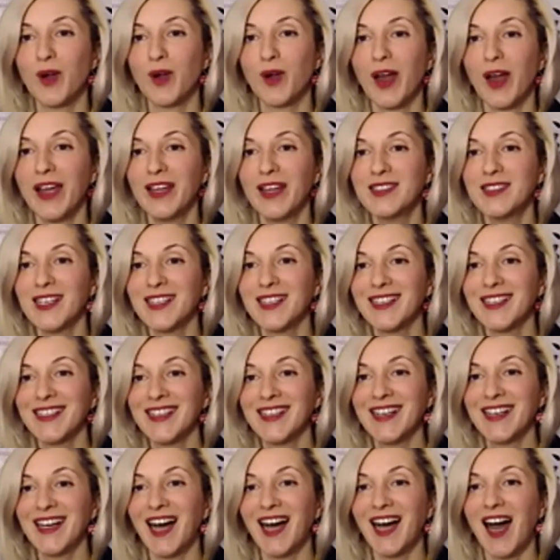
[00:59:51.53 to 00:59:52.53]
right?
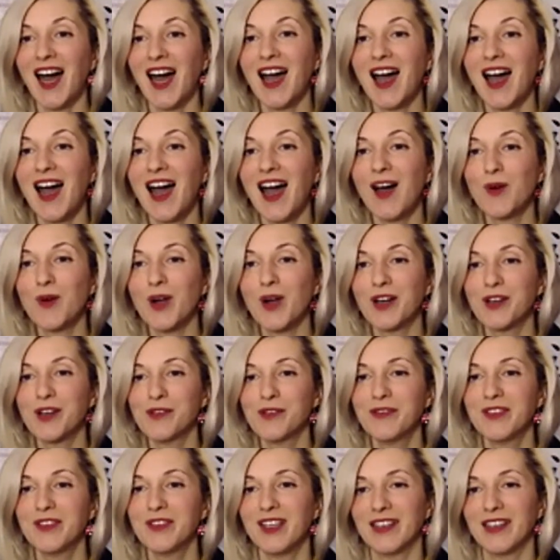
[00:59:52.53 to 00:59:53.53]
How are
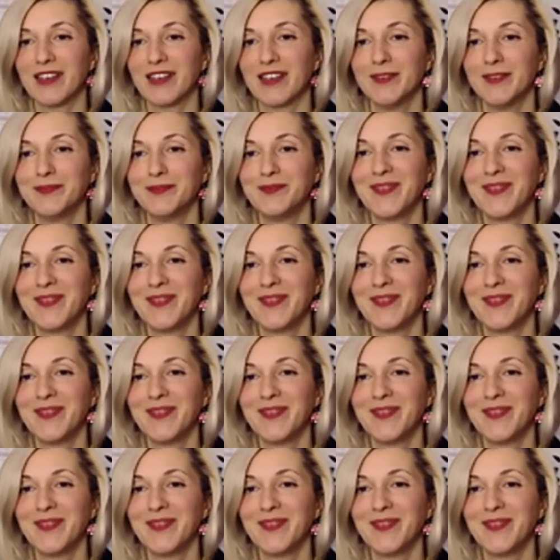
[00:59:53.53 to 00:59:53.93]
you feeling?